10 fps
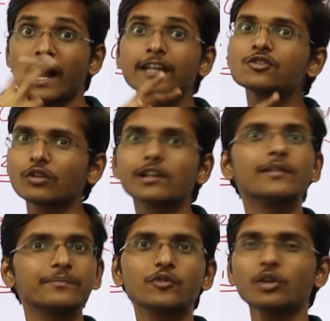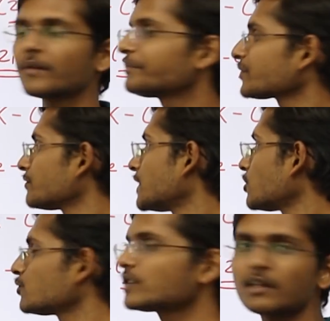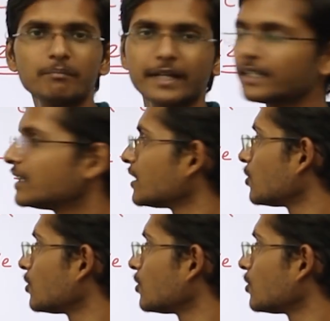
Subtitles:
eyes only, okay, without using the pen.